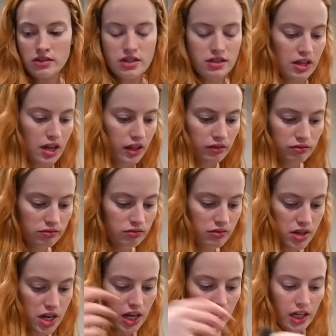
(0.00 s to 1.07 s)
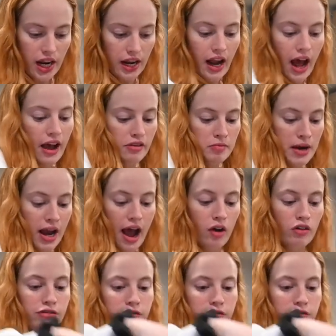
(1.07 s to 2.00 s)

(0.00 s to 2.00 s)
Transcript: seasoning. Needed it. I have been out